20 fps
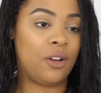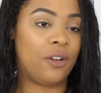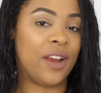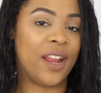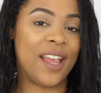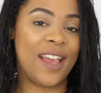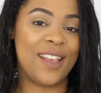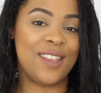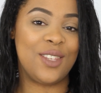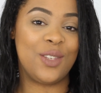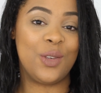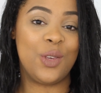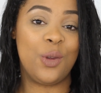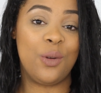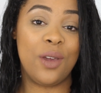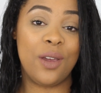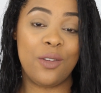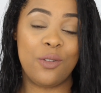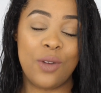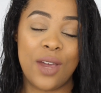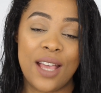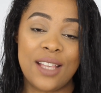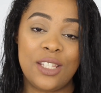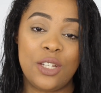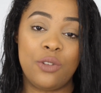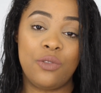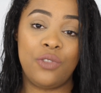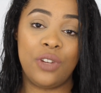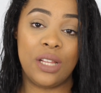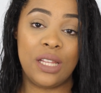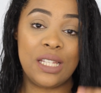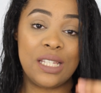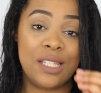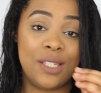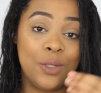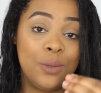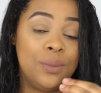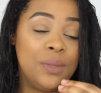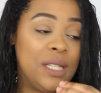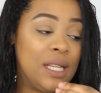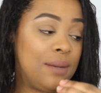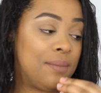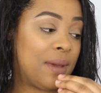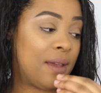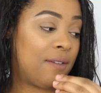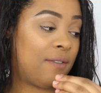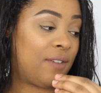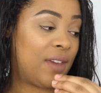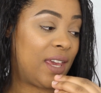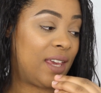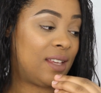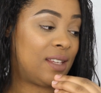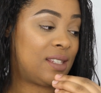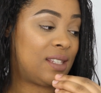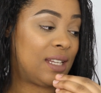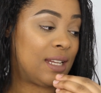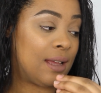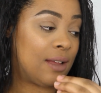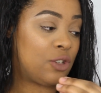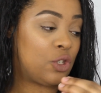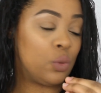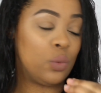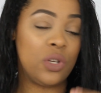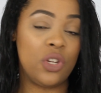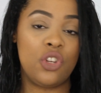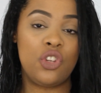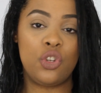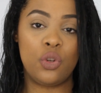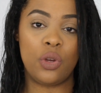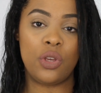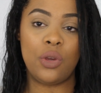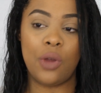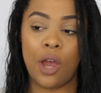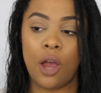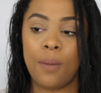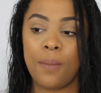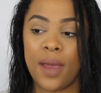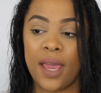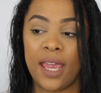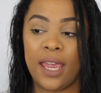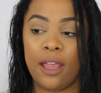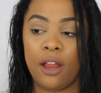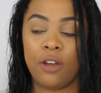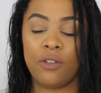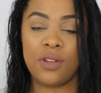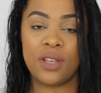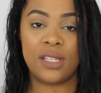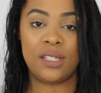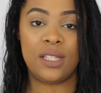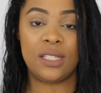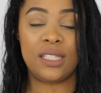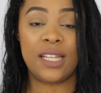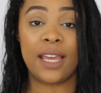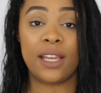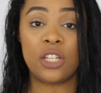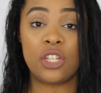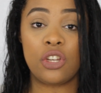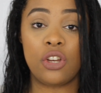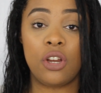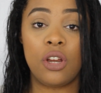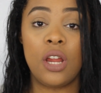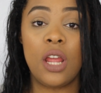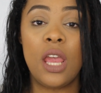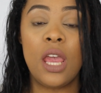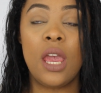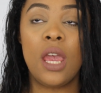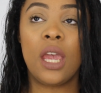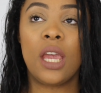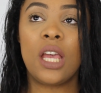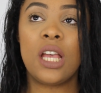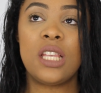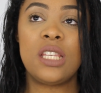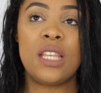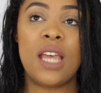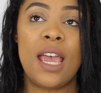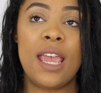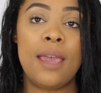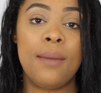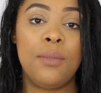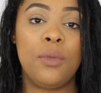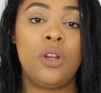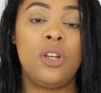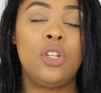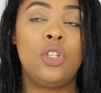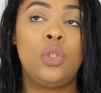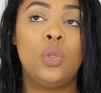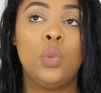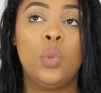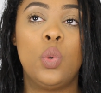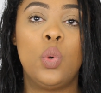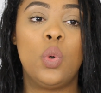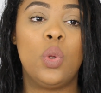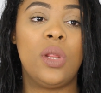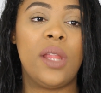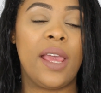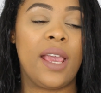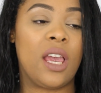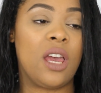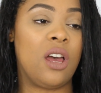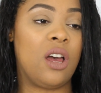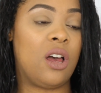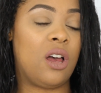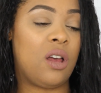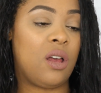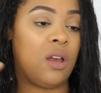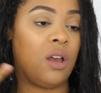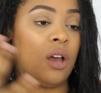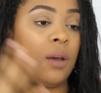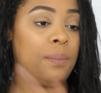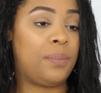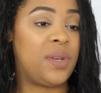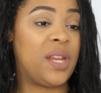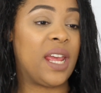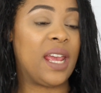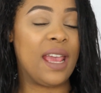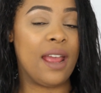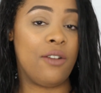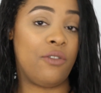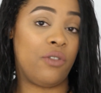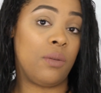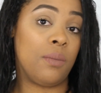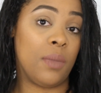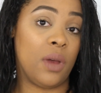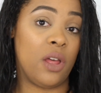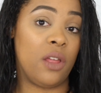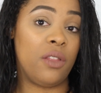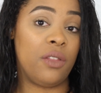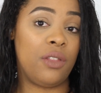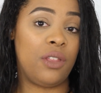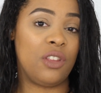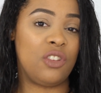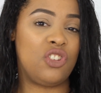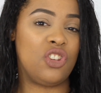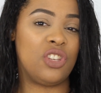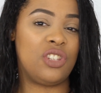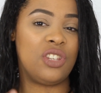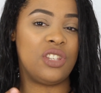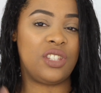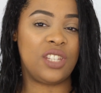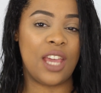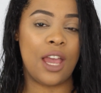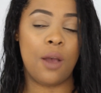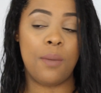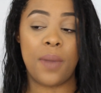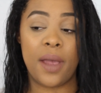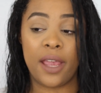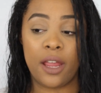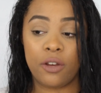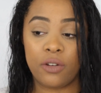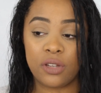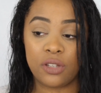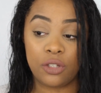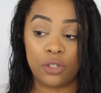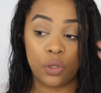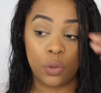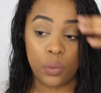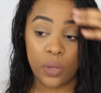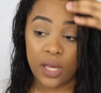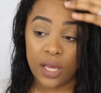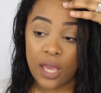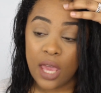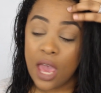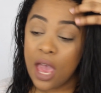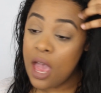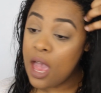Alright guys, so you guys are really zoomed in my face, and I just want to show you how my hair is, the texture, because I am going to do like a update every month just to see how my hair is doing.